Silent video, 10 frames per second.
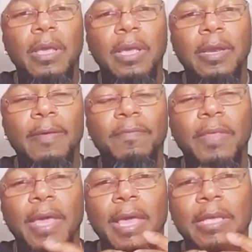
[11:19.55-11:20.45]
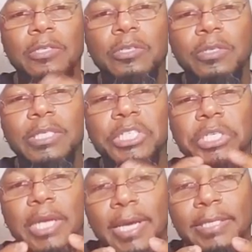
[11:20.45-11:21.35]
And if the answer
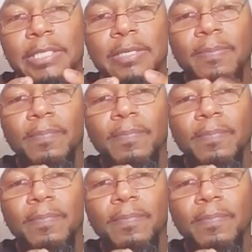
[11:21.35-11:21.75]
is yes,